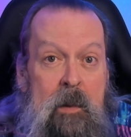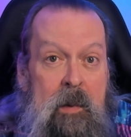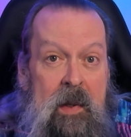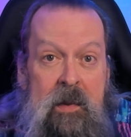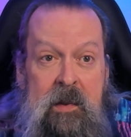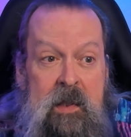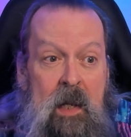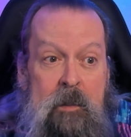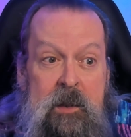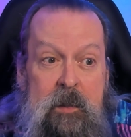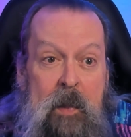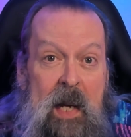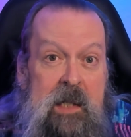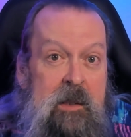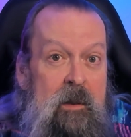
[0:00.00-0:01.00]
with some
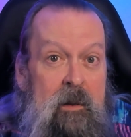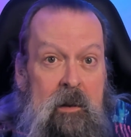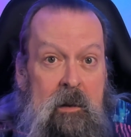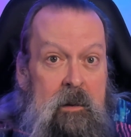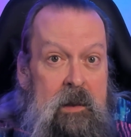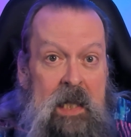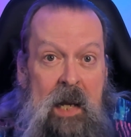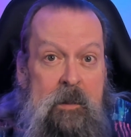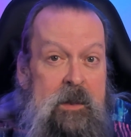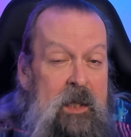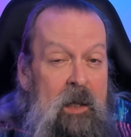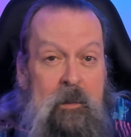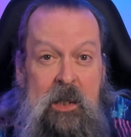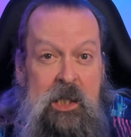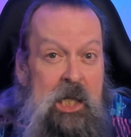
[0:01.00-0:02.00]
special
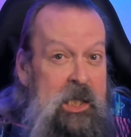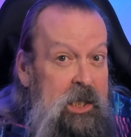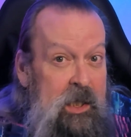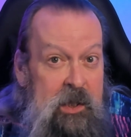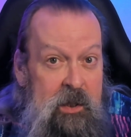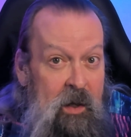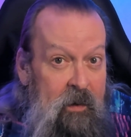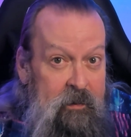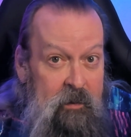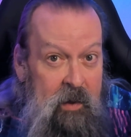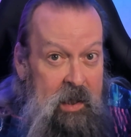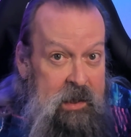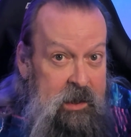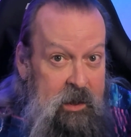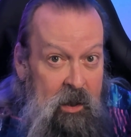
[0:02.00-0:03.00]
Samsung Magician software
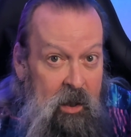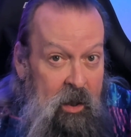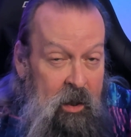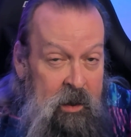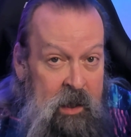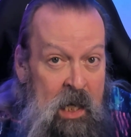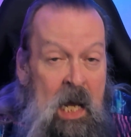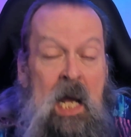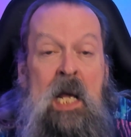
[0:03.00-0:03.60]
installed.